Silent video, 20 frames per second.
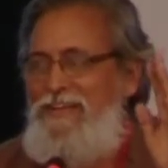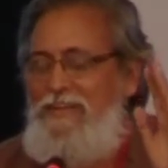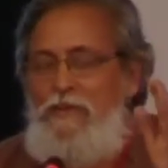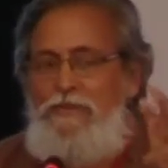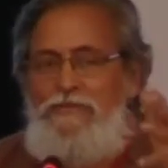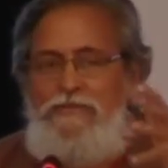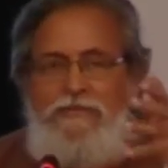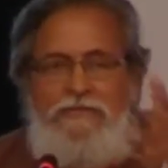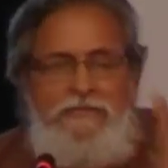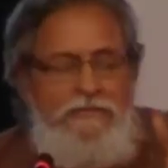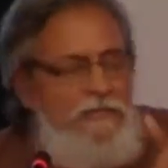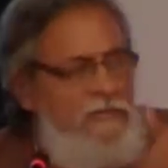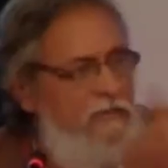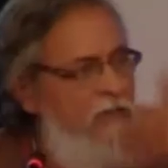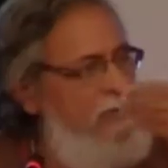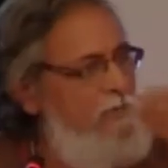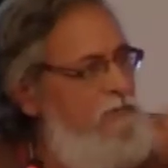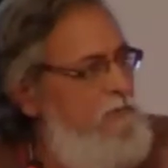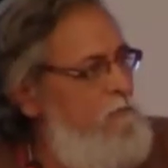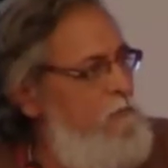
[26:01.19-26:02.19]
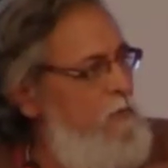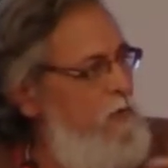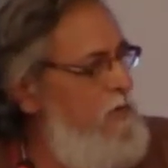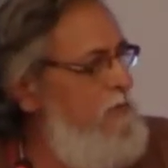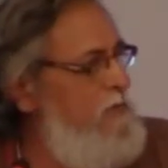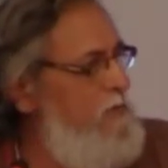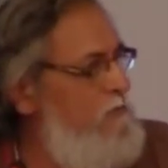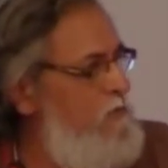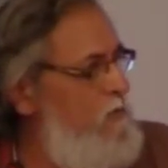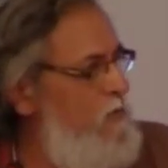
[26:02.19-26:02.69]
Now this is the kind of
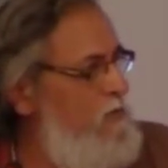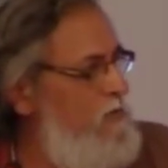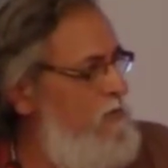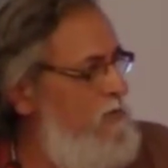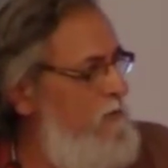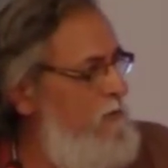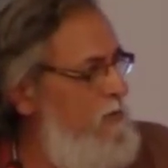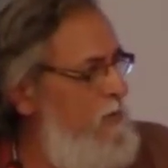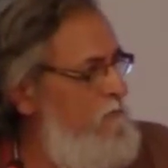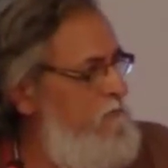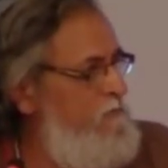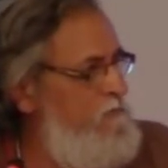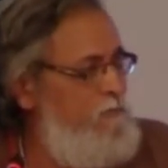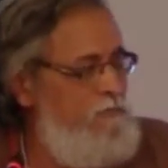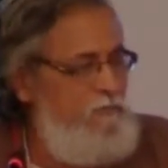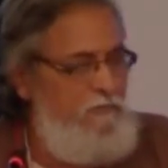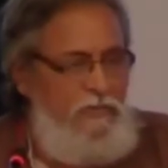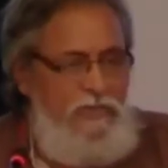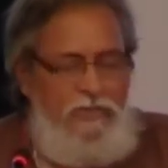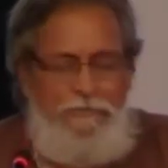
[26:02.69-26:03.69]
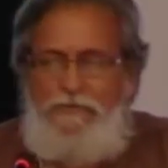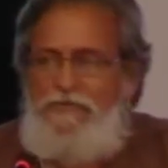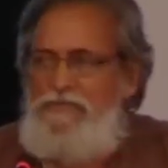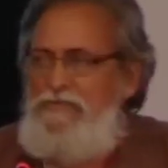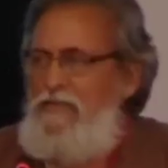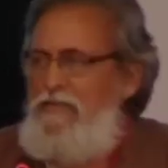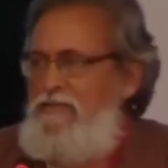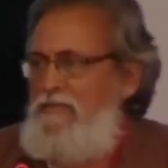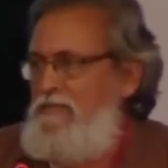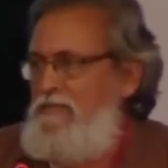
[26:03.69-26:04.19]
model that we want to develop. Philippines has